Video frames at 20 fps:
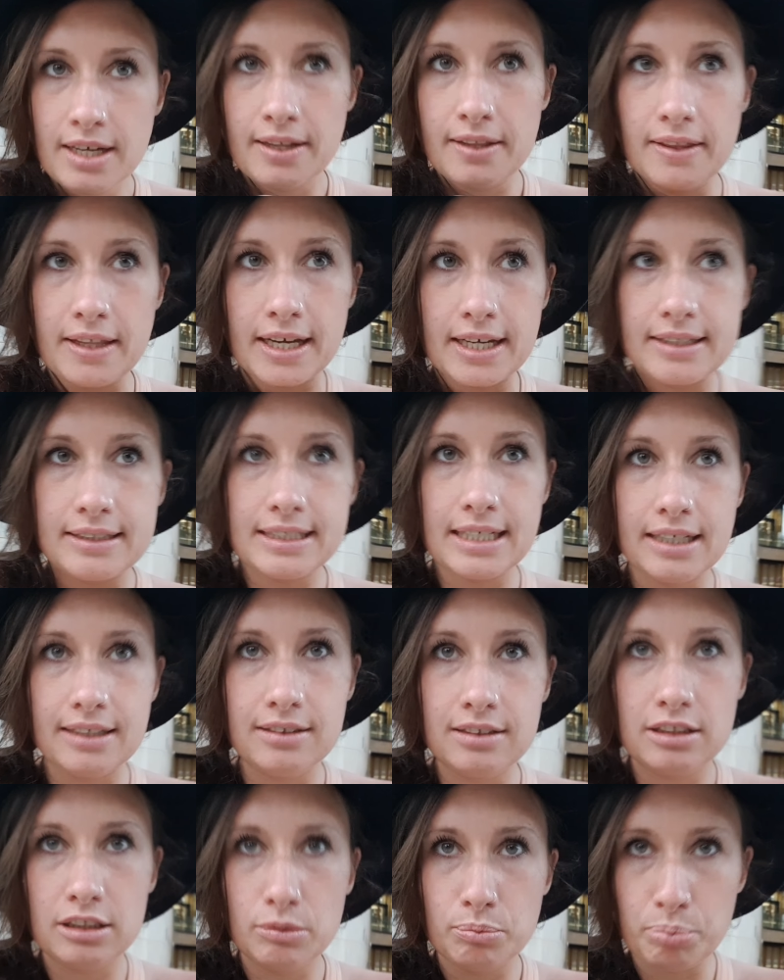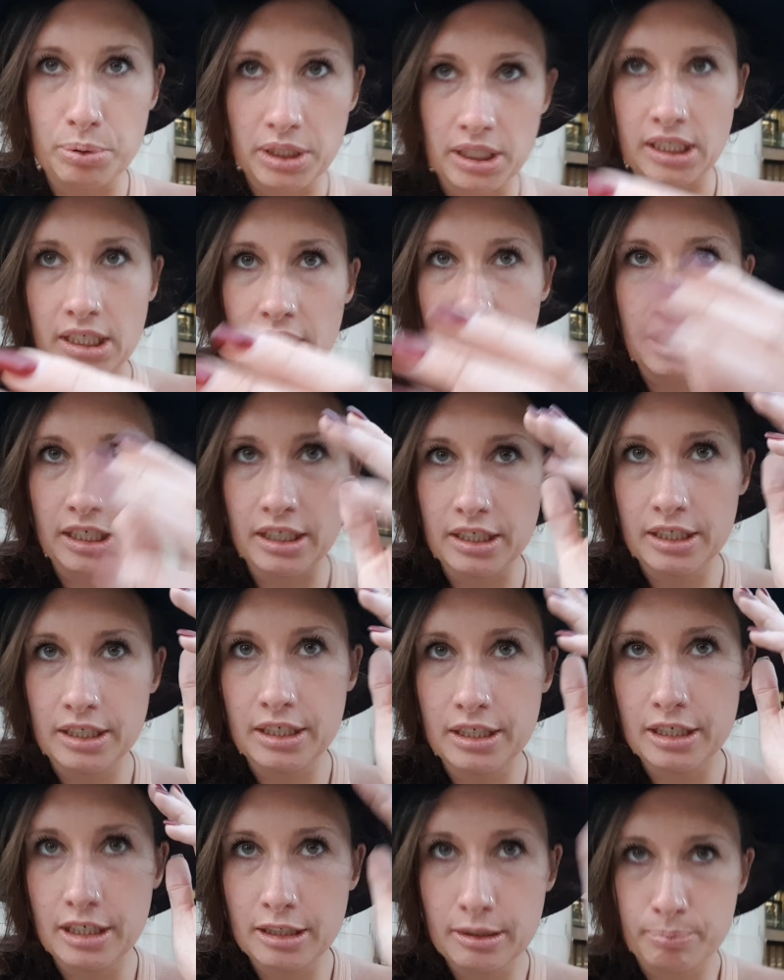that tend to be
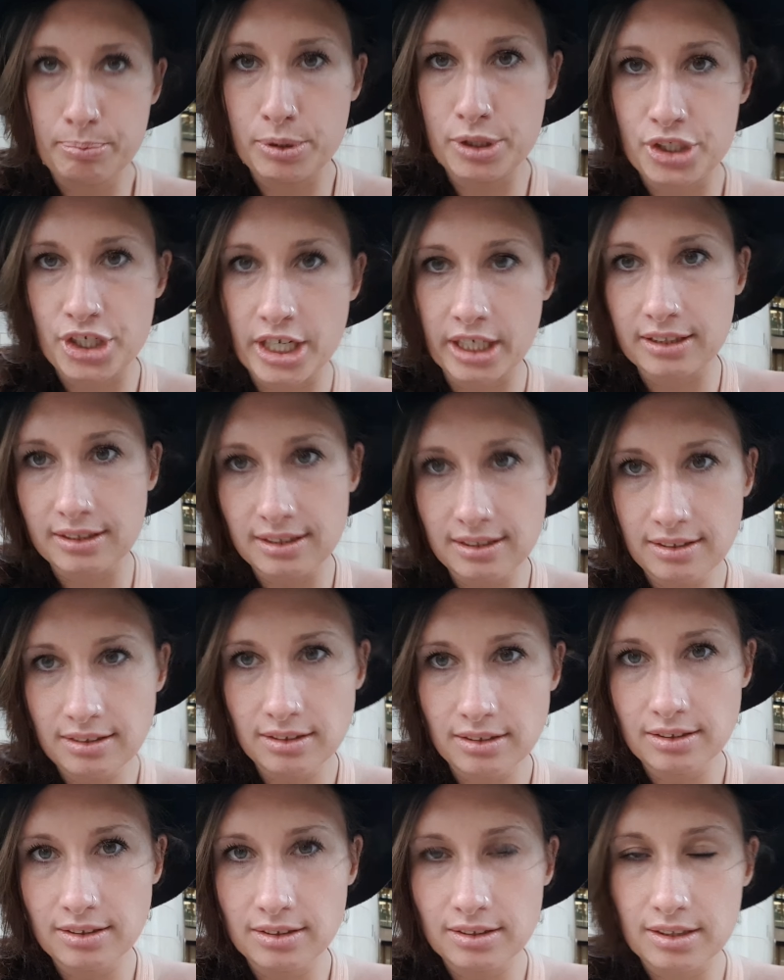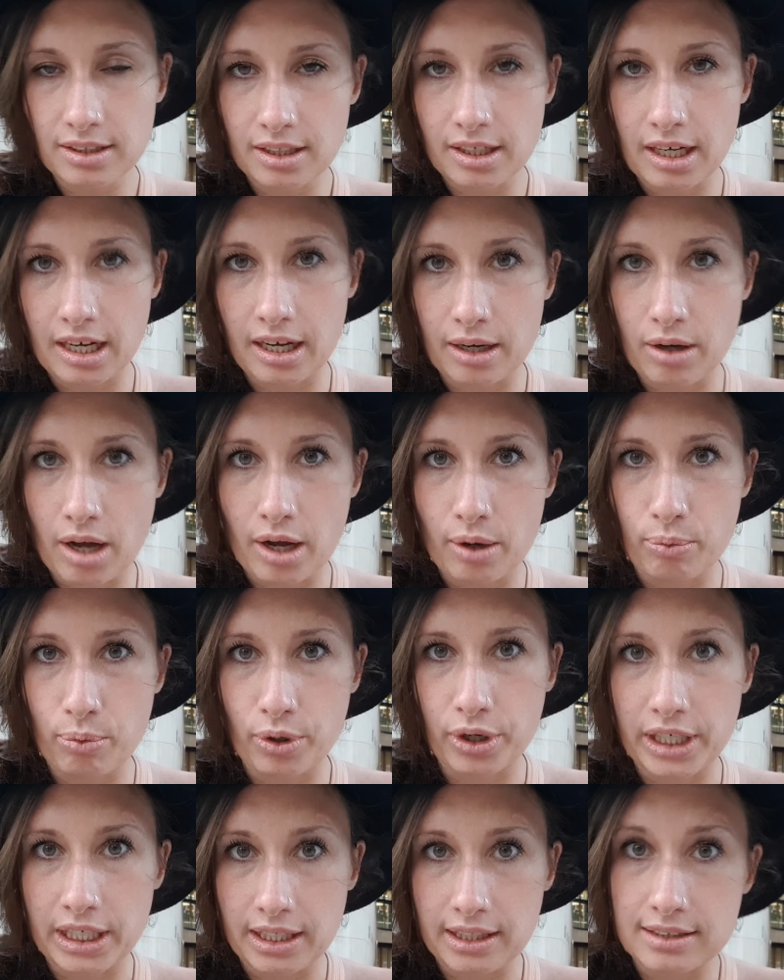projecting at
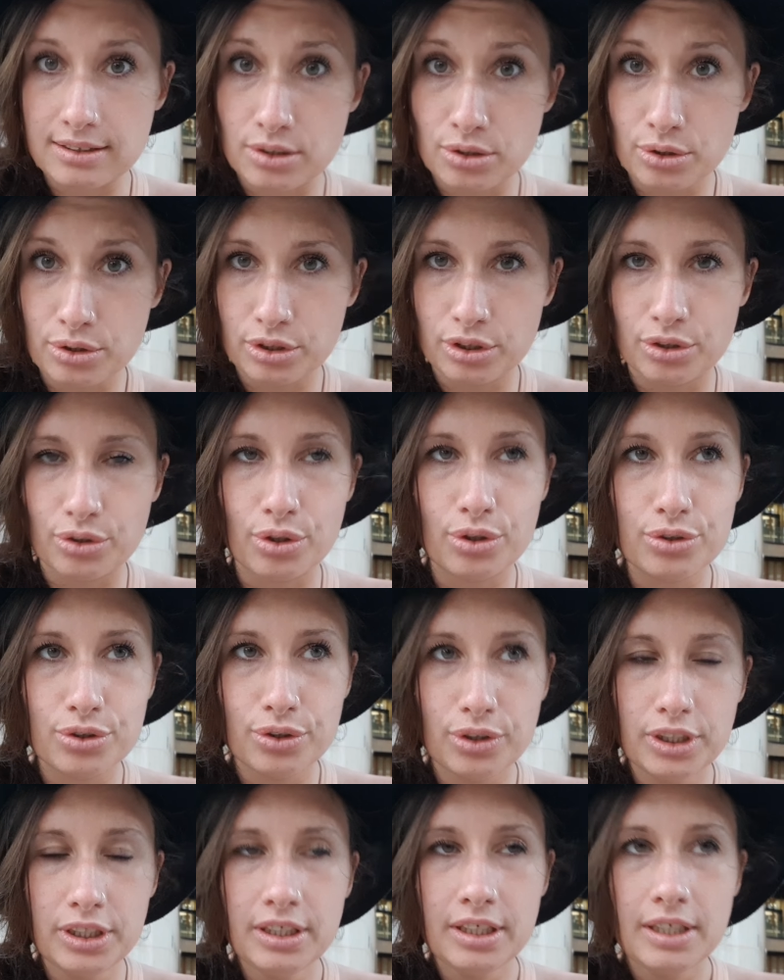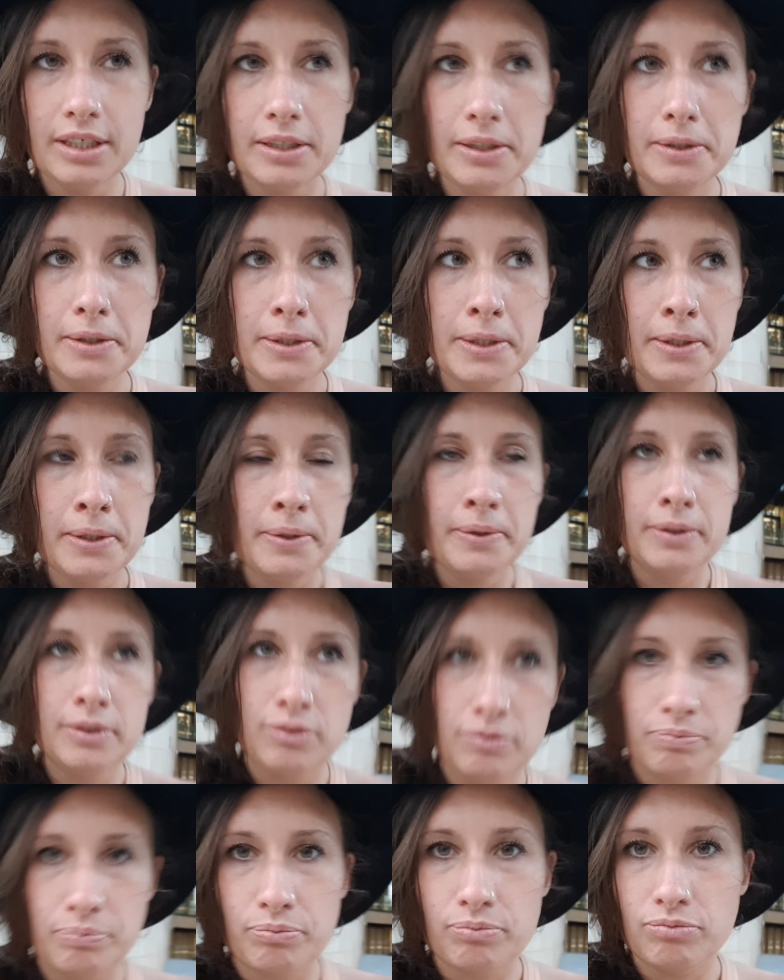what he's doing or not doing,
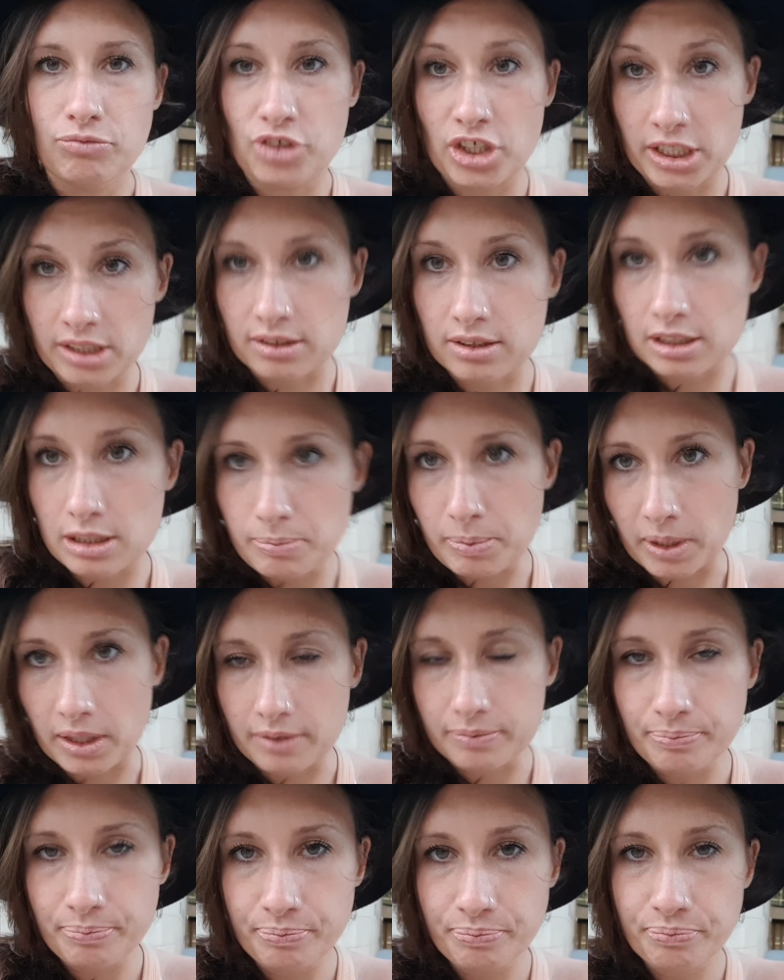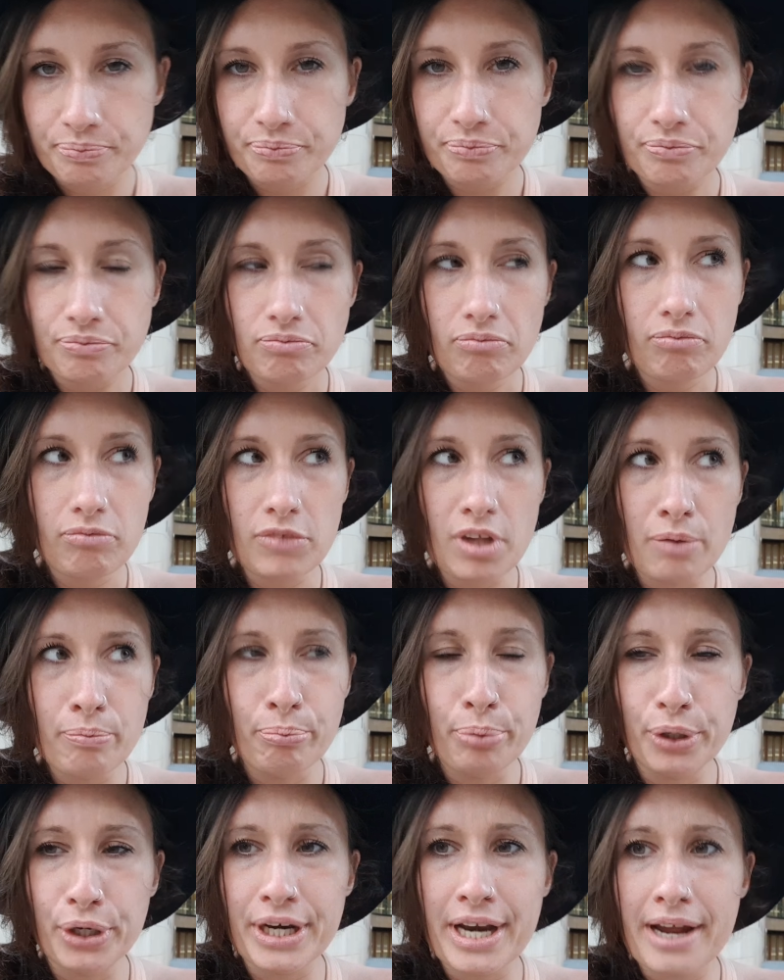generally speaking.
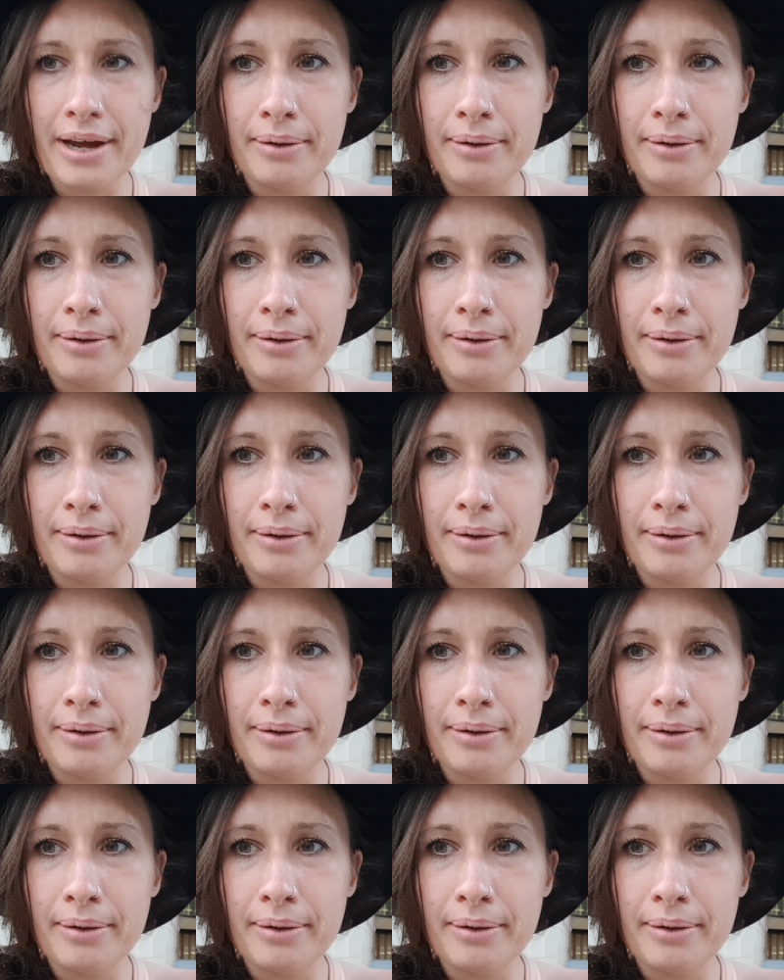But